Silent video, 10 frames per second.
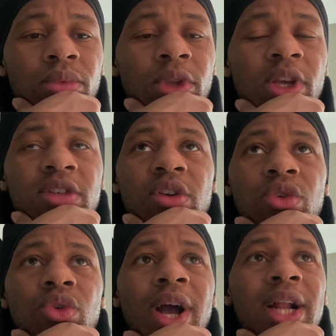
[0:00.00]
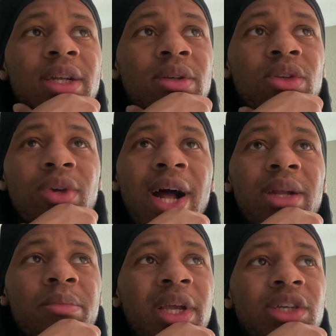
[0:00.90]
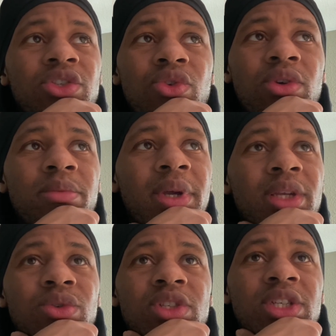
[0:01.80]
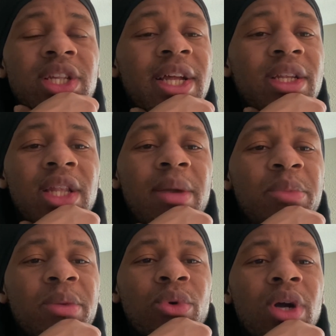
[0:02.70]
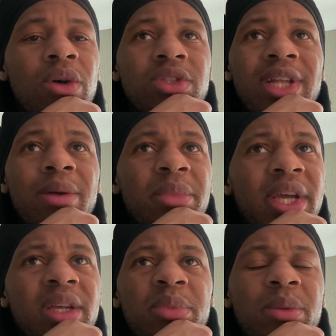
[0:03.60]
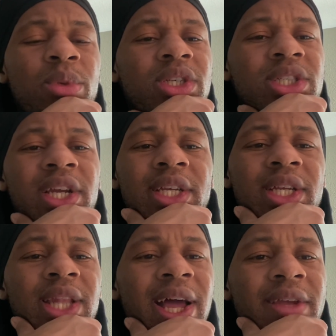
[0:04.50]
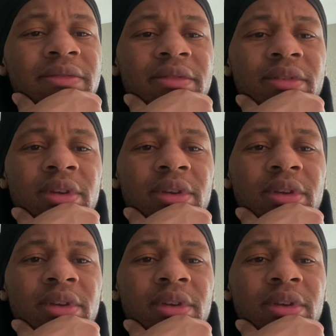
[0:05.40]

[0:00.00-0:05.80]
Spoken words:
And so you gotta make sure, man, you just let people go. Stop begging people to stay in your life.